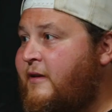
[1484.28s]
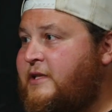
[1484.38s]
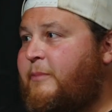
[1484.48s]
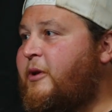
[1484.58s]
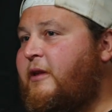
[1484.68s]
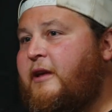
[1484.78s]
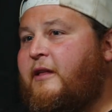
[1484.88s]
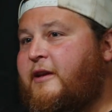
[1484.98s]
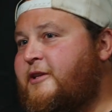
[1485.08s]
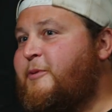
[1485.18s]
typically,
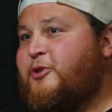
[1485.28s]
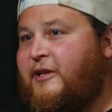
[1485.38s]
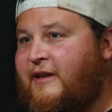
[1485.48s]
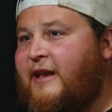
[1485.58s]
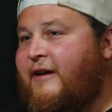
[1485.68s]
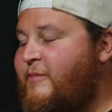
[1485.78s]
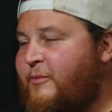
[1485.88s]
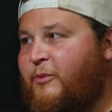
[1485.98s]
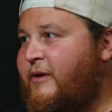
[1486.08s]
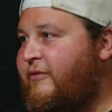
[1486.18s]
like, especially at the end, I
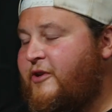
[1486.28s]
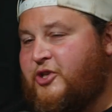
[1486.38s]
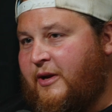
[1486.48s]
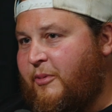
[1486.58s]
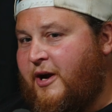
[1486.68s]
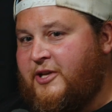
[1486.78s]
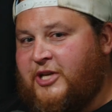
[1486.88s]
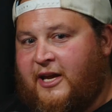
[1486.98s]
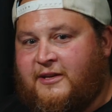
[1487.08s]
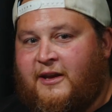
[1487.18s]
remember we were finishing a
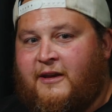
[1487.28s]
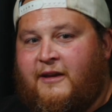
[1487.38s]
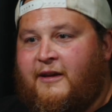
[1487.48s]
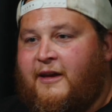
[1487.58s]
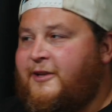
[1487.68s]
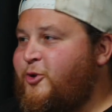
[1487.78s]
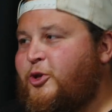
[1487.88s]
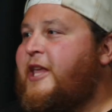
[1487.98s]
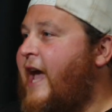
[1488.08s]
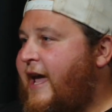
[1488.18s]
project. It's
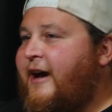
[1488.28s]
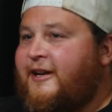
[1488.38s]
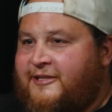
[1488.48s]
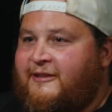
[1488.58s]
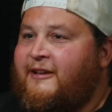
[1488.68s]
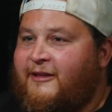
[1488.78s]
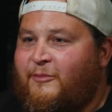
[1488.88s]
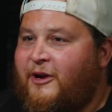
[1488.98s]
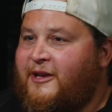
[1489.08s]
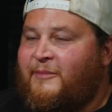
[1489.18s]
usually chaos at the end of the
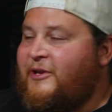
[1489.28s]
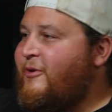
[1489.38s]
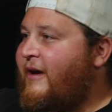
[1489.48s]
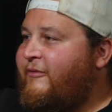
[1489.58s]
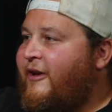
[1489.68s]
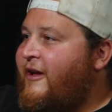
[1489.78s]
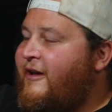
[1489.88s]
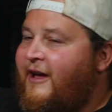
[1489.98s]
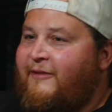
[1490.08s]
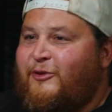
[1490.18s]
project. I mean, you have
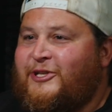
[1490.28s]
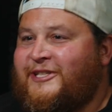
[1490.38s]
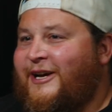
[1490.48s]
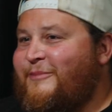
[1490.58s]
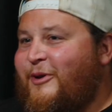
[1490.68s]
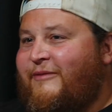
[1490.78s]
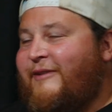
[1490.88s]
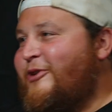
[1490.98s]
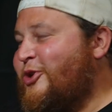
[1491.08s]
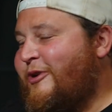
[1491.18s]
every sub, you have
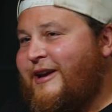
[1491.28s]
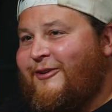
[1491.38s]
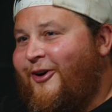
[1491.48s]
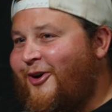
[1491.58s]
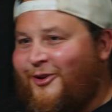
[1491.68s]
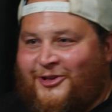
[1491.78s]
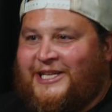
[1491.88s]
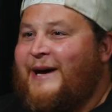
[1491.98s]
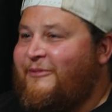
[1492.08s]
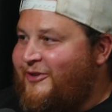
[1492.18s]
every trade all on
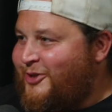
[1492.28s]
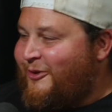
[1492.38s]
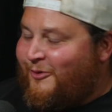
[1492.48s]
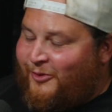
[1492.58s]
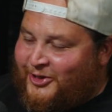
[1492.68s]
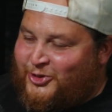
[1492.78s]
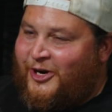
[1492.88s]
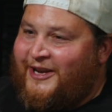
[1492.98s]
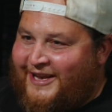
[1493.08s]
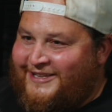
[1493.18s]
top of each other at once
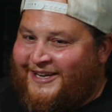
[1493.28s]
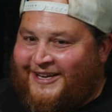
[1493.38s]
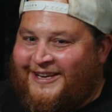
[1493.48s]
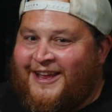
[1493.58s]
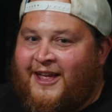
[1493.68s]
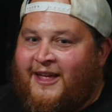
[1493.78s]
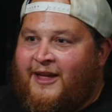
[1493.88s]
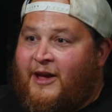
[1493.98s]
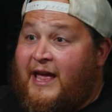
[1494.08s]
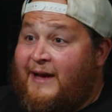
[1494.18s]
trying to get done.
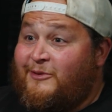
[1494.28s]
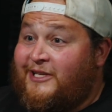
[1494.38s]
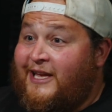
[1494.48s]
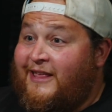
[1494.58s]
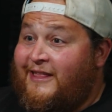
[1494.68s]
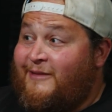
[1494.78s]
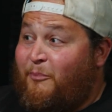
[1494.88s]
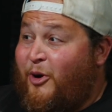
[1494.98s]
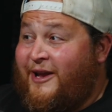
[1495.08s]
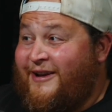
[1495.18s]
And I was like,
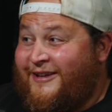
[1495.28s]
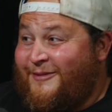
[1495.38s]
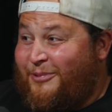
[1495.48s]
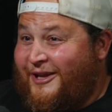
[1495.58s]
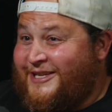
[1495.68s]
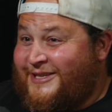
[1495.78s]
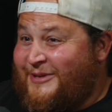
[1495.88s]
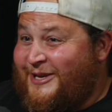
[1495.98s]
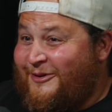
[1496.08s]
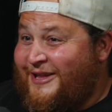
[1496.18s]
probably not a good place to
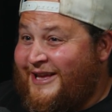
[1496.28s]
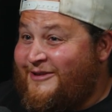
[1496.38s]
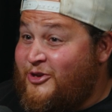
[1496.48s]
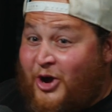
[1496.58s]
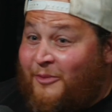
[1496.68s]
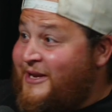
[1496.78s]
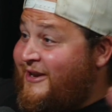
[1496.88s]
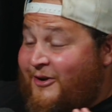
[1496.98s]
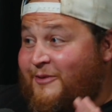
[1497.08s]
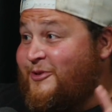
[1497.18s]
be doing like nobody,
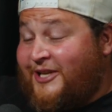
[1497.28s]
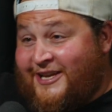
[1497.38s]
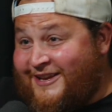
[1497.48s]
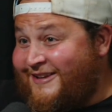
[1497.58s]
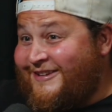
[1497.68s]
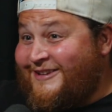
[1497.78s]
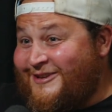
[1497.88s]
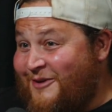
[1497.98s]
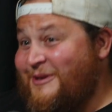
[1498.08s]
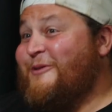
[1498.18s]
it was like
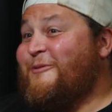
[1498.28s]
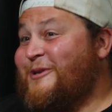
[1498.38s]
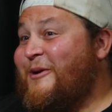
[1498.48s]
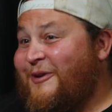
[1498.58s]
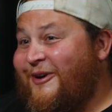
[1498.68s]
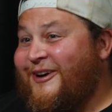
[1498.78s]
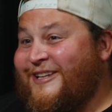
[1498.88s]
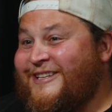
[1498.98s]
nobody knew what was going on.